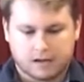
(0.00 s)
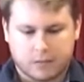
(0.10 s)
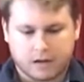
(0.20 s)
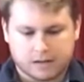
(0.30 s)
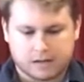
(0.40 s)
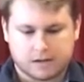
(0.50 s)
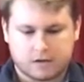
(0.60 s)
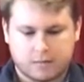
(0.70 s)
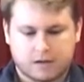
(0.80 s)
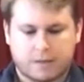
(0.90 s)
as well as
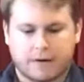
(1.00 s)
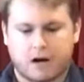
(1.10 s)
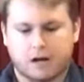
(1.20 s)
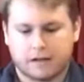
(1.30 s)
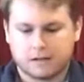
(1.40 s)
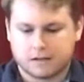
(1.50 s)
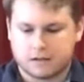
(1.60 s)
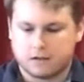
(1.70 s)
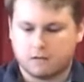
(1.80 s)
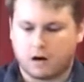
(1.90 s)
assuming that my
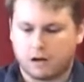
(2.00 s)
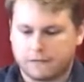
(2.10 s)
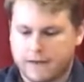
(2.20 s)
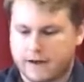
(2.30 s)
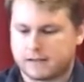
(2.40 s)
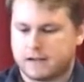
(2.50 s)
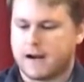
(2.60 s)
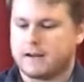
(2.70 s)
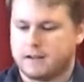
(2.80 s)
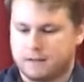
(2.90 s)
audience knew all the facts that
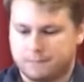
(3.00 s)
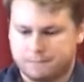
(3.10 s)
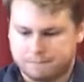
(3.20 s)
I did.